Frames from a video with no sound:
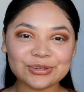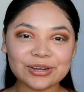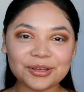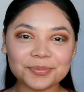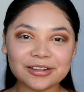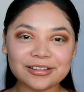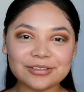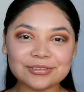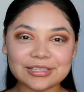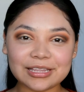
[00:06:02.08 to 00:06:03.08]
So now I'm gonna
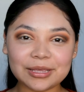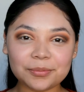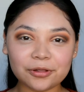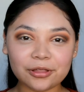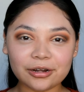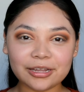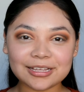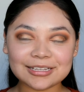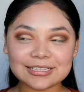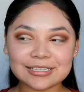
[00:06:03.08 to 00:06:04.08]
use the
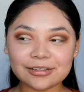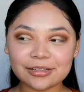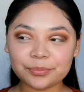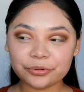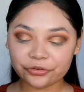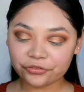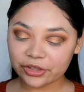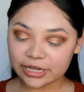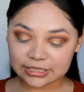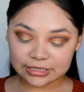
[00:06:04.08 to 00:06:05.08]
Milani Conceal and
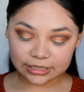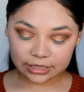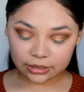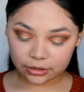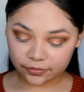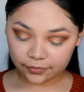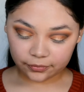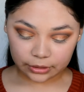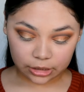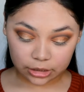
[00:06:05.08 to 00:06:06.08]
Perfect
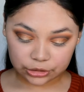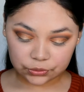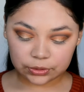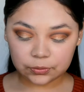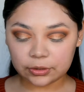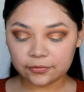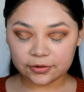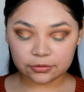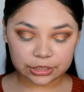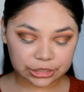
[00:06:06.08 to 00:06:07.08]
2-in-1
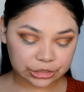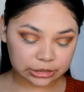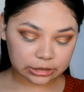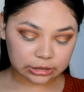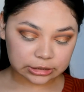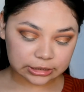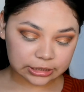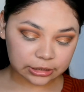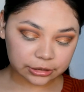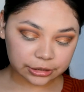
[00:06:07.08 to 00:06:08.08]
foundation and
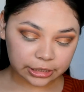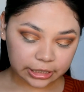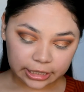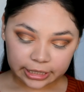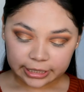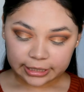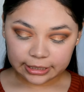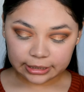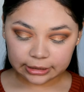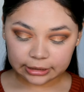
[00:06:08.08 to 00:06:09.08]
concealer
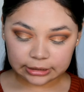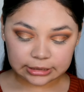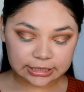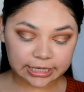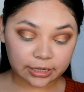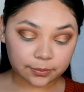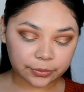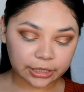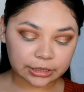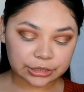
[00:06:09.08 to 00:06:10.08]
in Sand
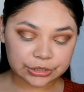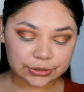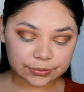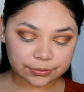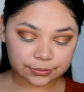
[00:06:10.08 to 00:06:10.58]
Beige.